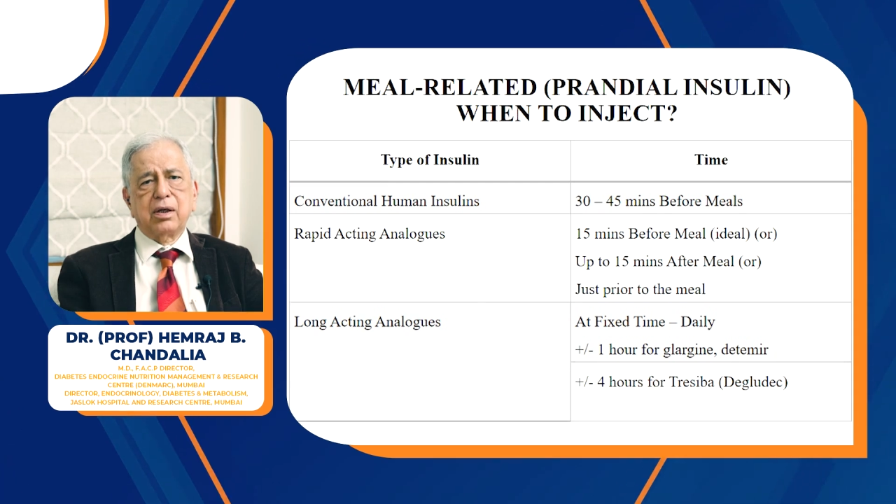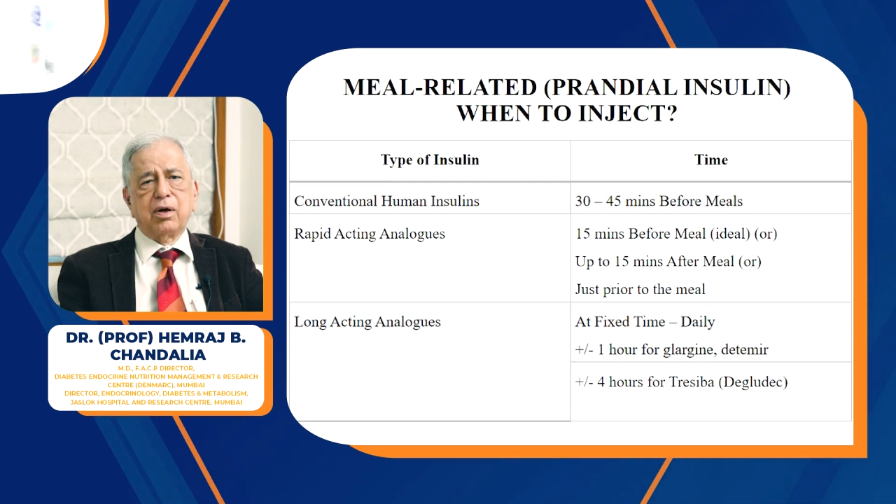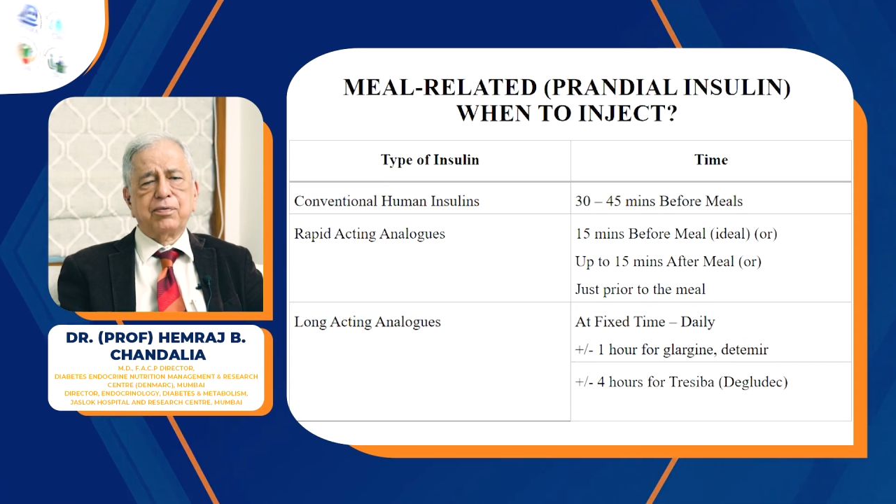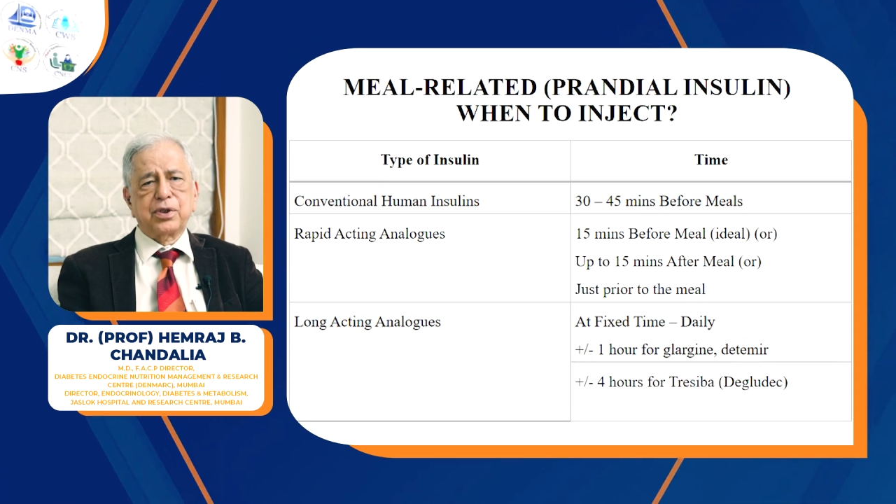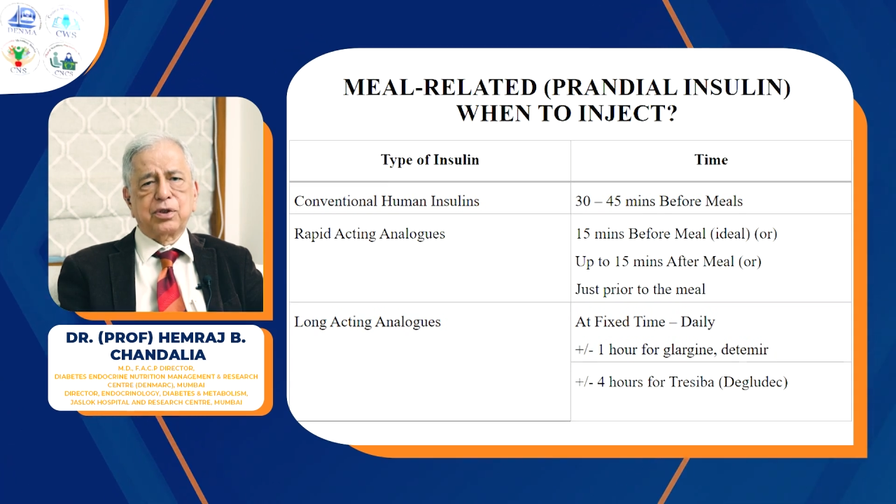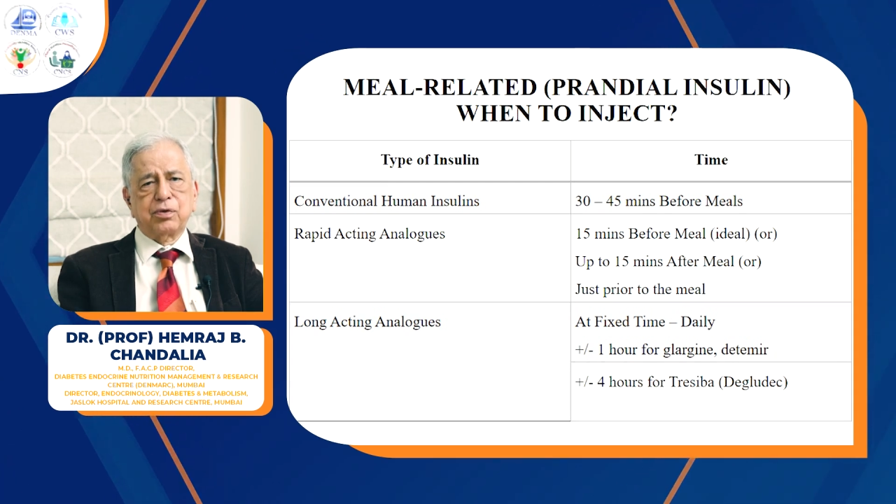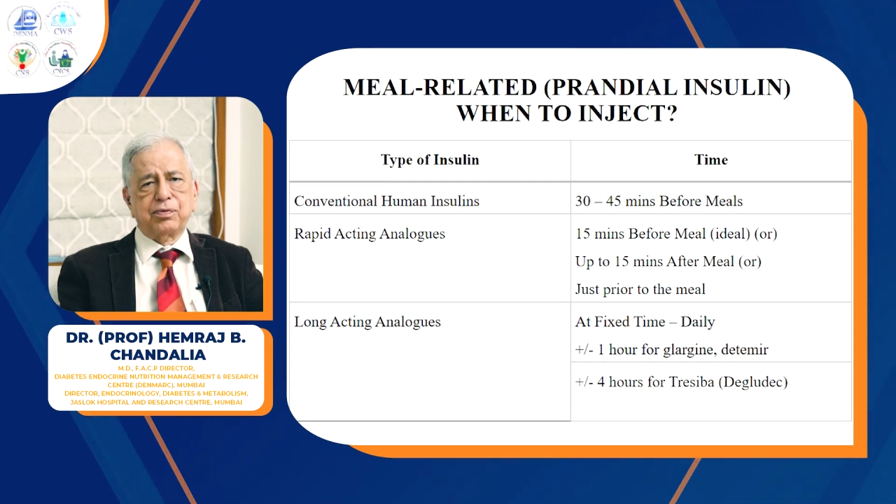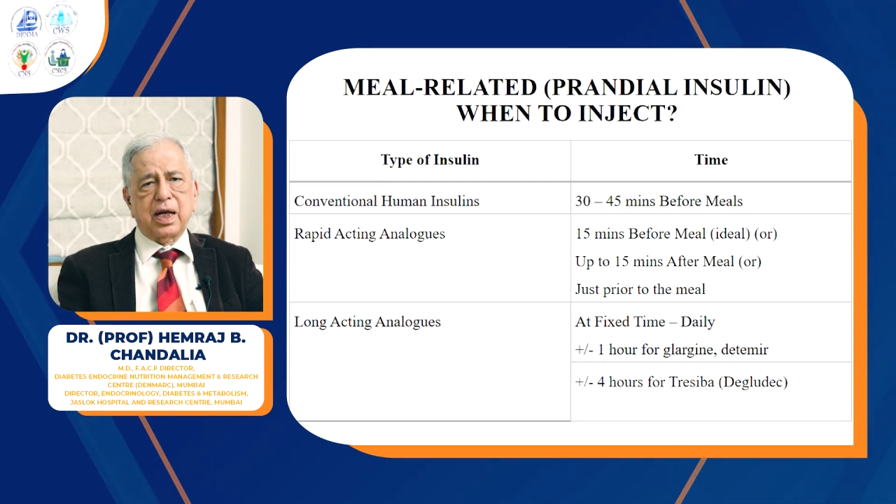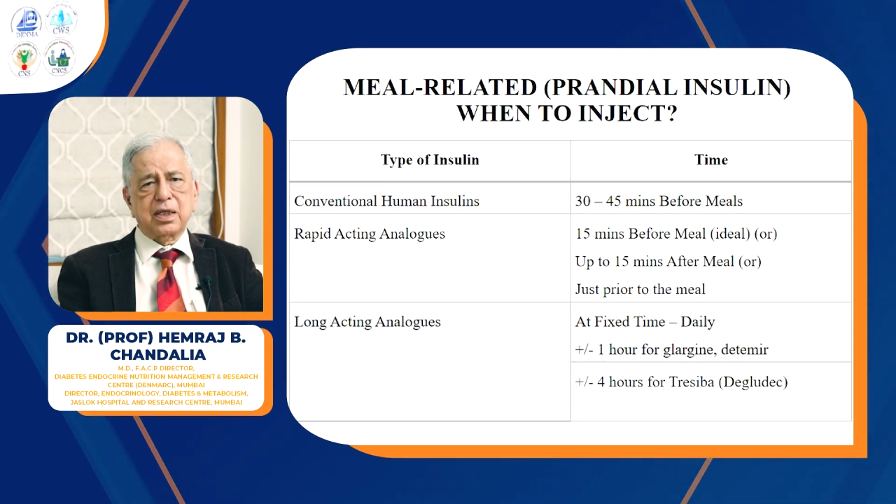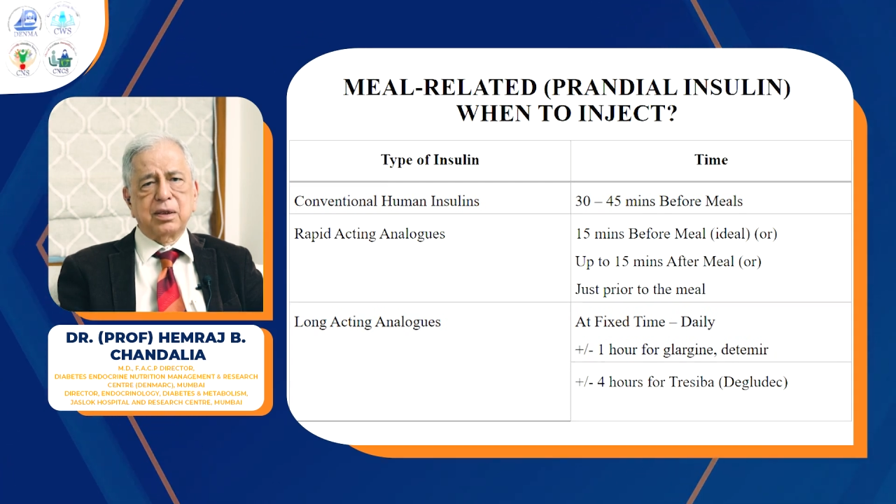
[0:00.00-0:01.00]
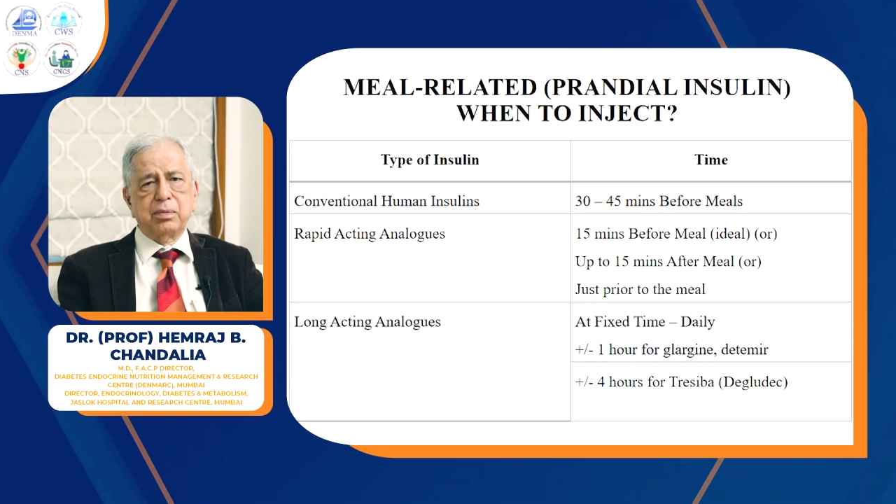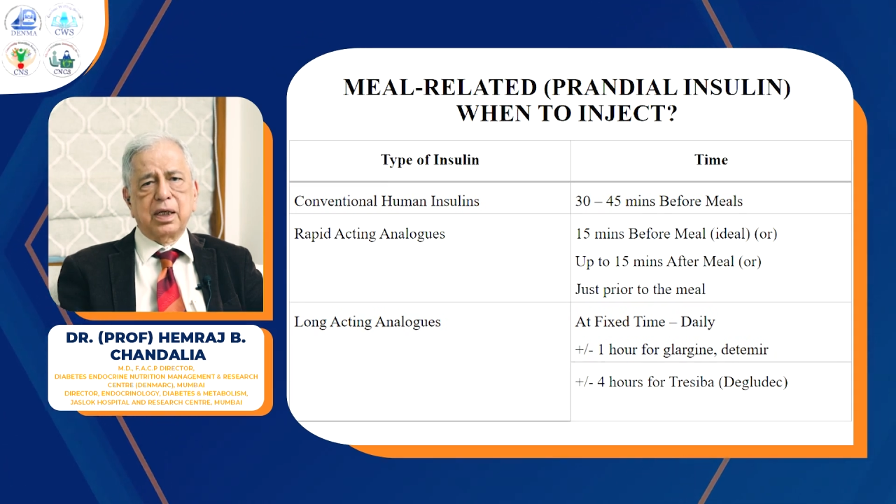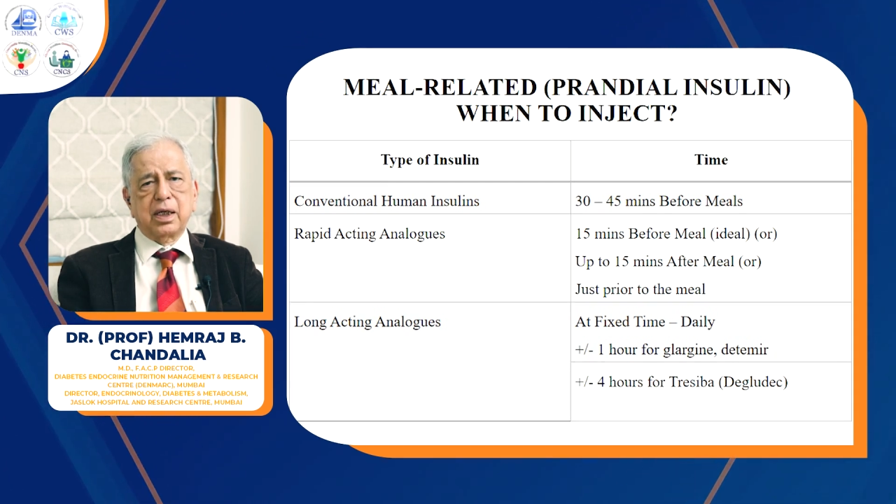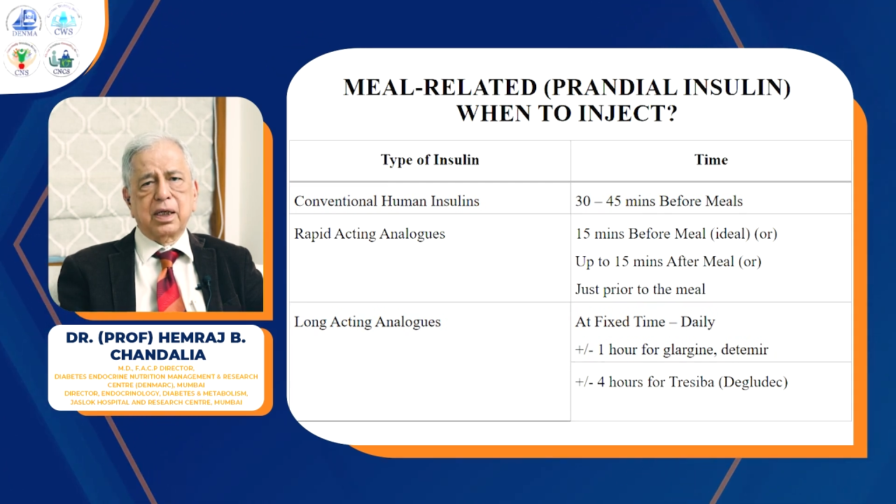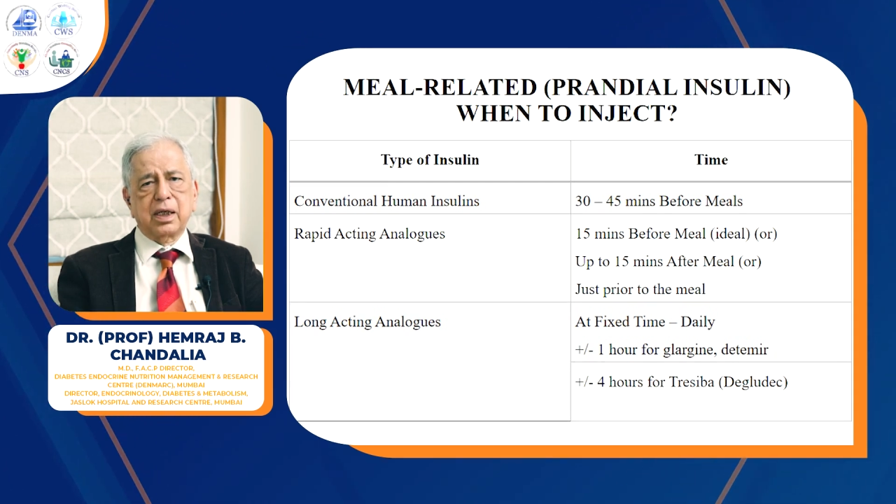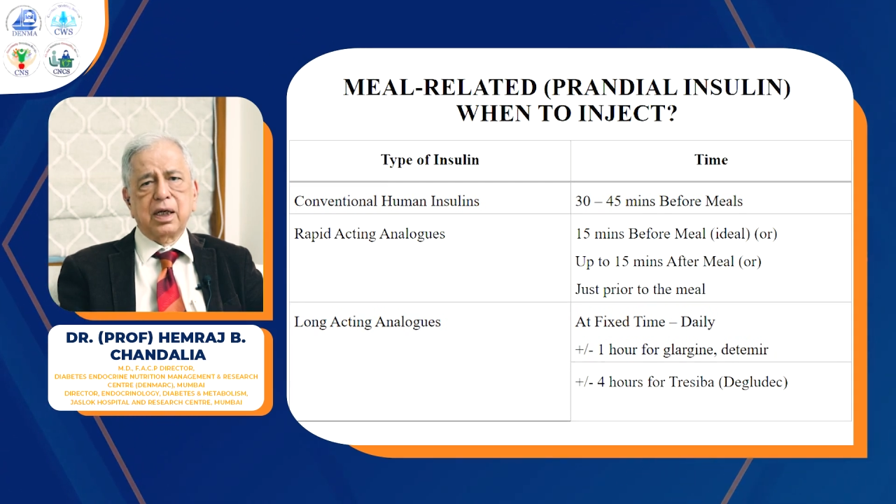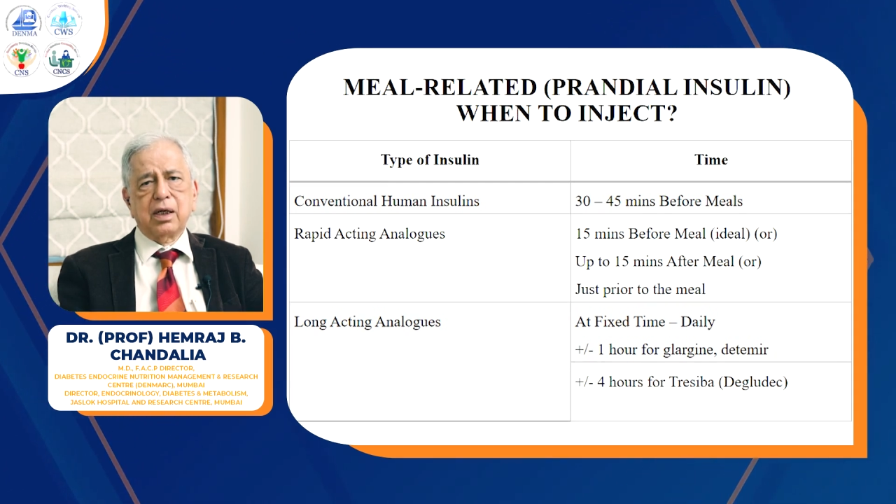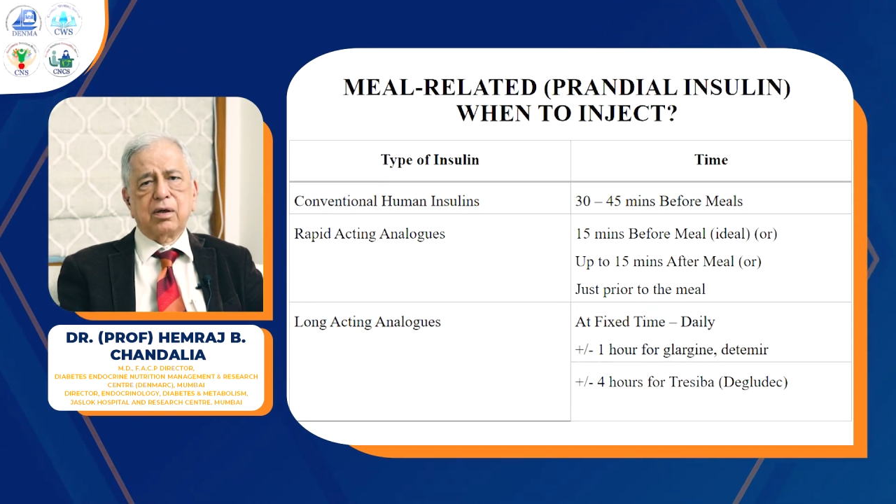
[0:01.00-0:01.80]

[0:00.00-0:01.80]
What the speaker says: offers you flexibility